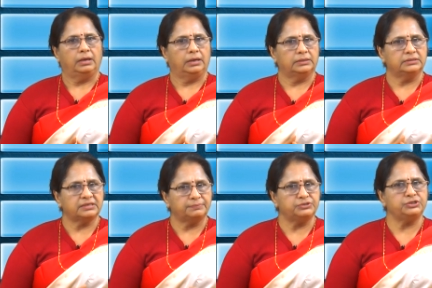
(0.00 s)
a
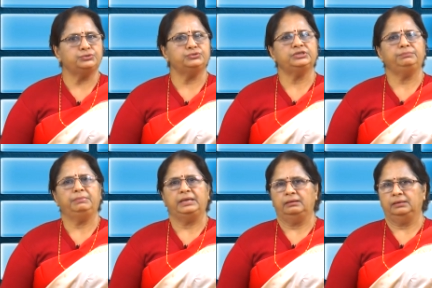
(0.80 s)
substitution
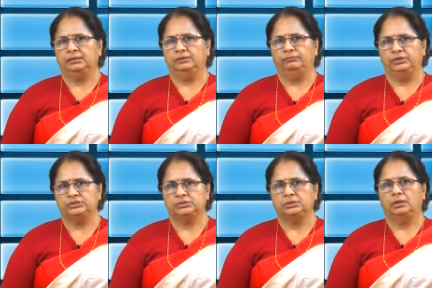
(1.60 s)
may occur in
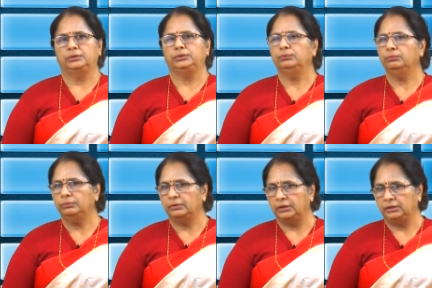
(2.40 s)
which a new
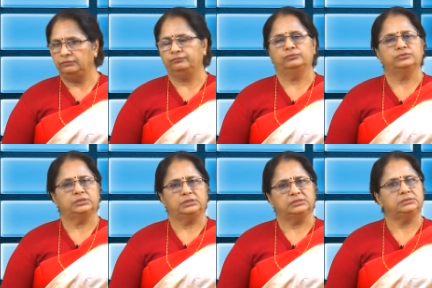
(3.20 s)

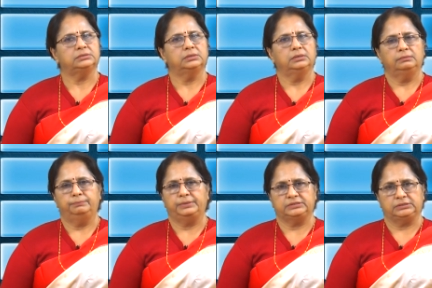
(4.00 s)
reinforcer is
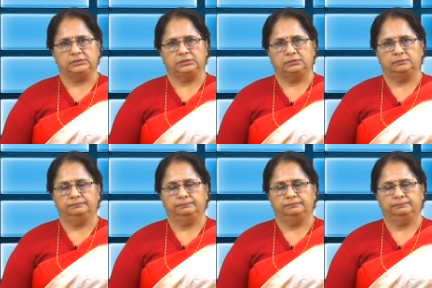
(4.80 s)
presented.